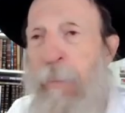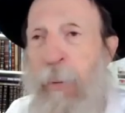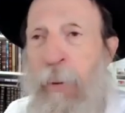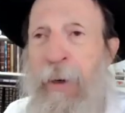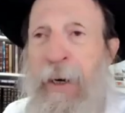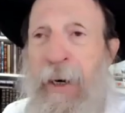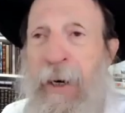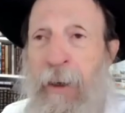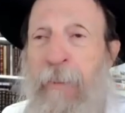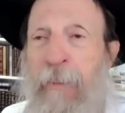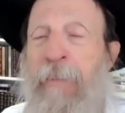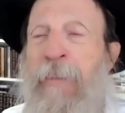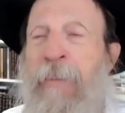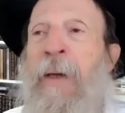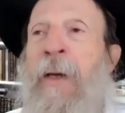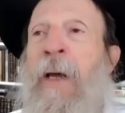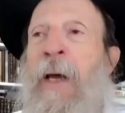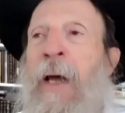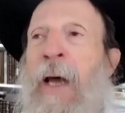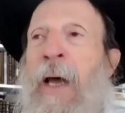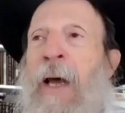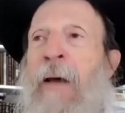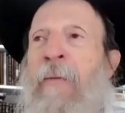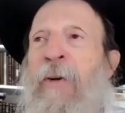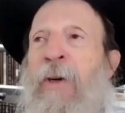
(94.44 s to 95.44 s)
Prayer.
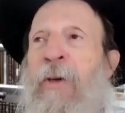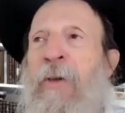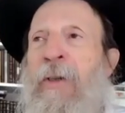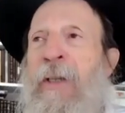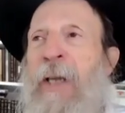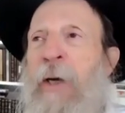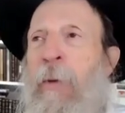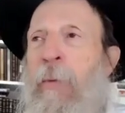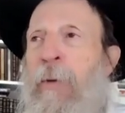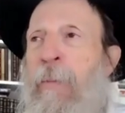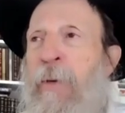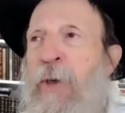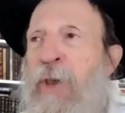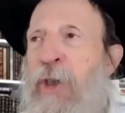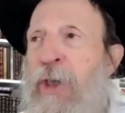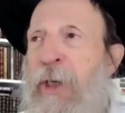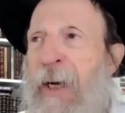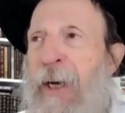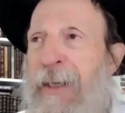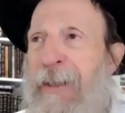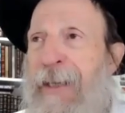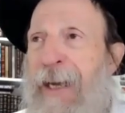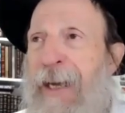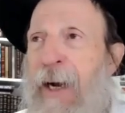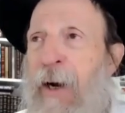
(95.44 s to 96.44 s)
Have a good day with
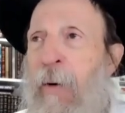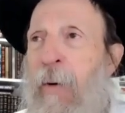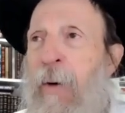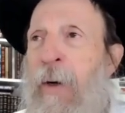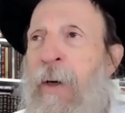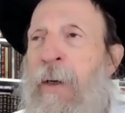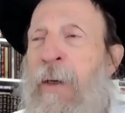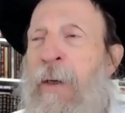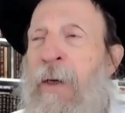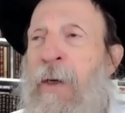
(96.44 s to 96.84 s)
Mashiach now.